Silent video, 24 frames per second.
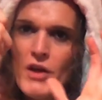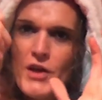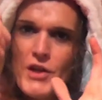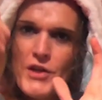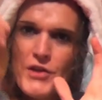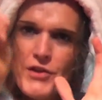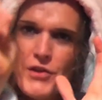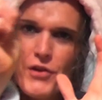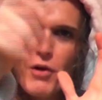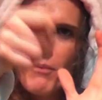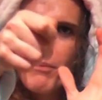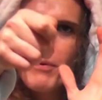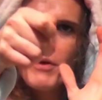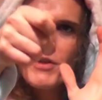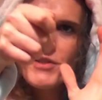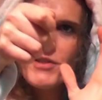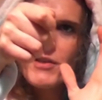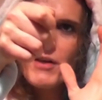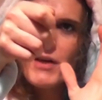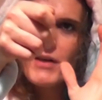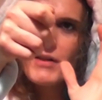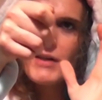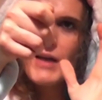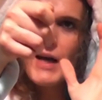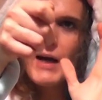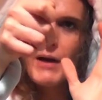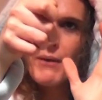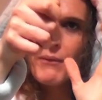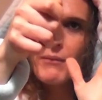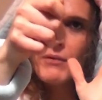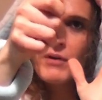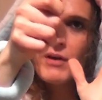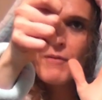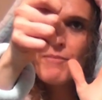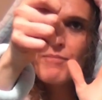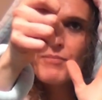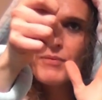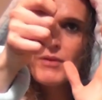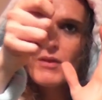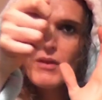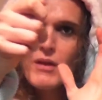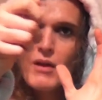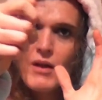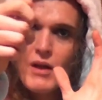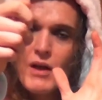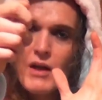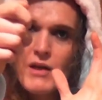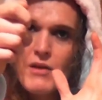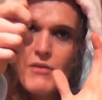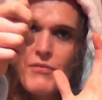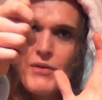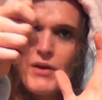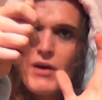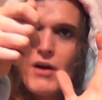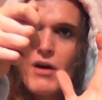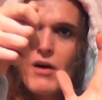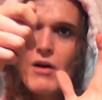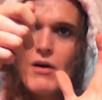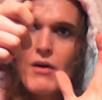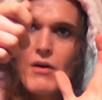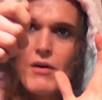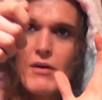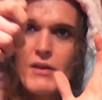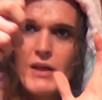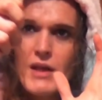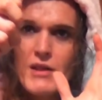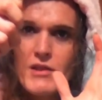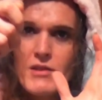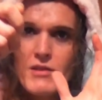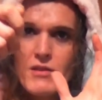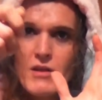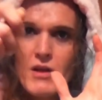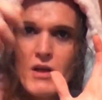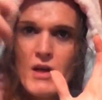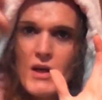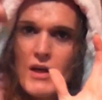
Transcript: So you'll put something down, and you think, that's,